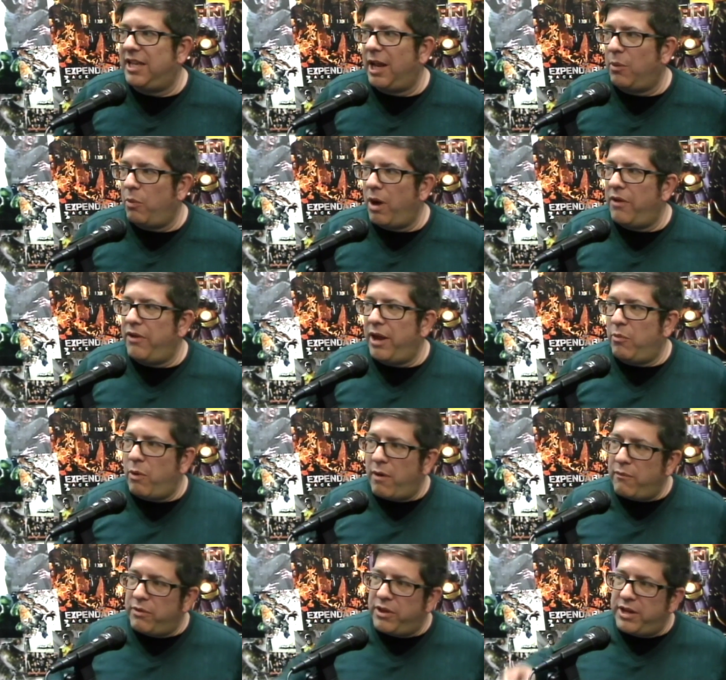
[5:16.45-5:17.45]
They
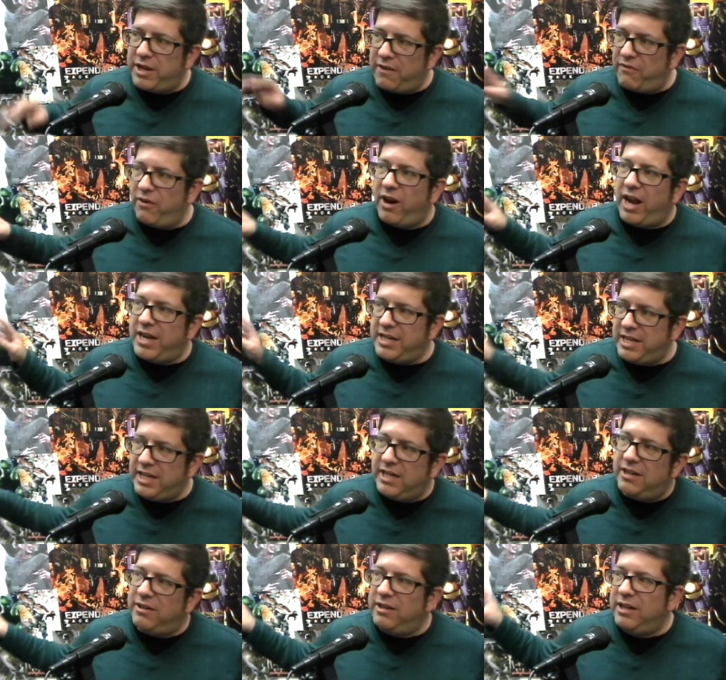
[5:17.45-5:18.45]
went with a different
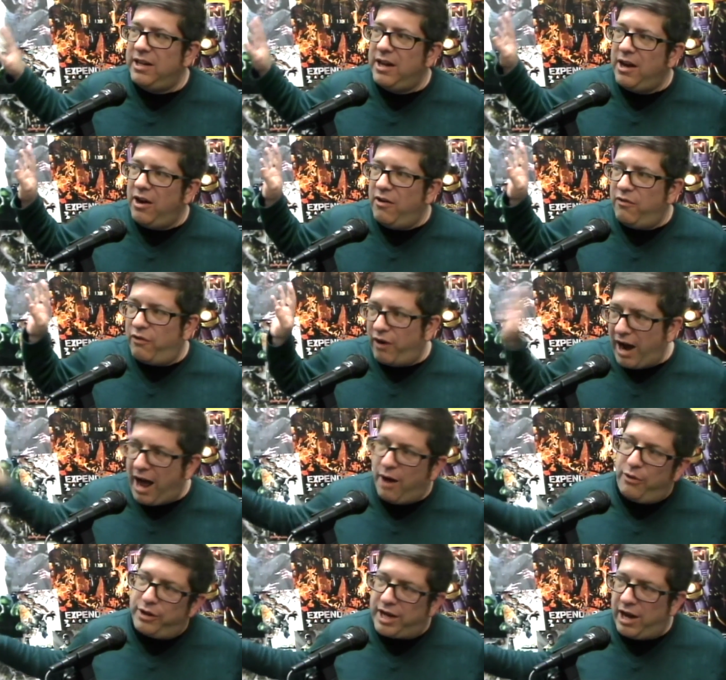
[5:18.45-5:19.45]
idea for
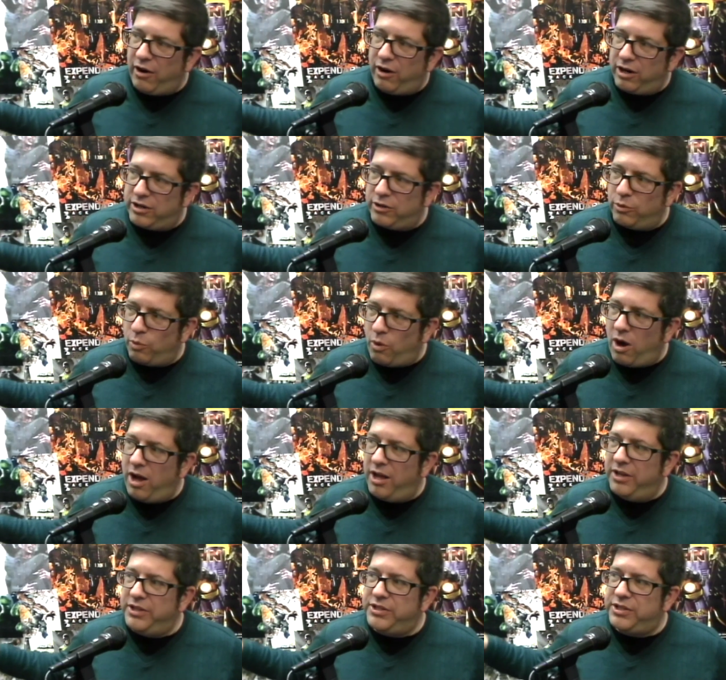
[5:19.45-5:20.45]
how the character
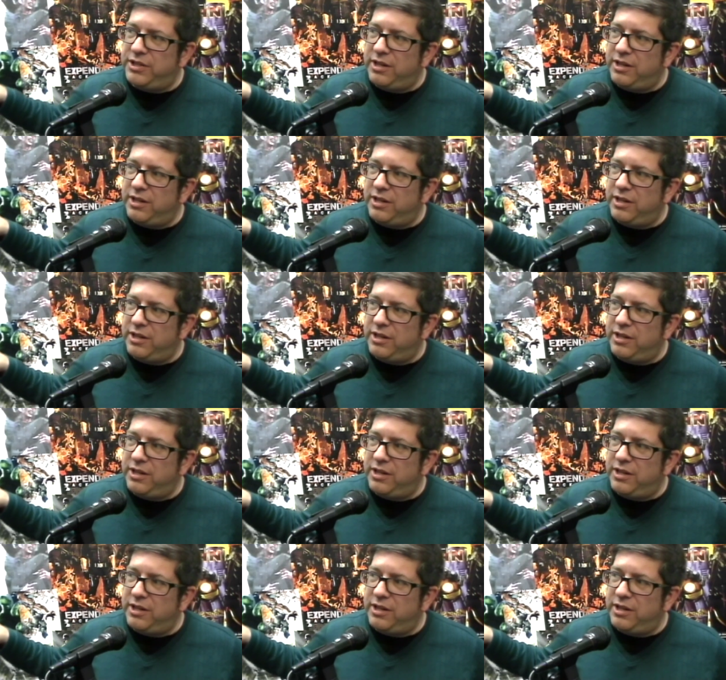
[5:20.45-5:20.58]
was.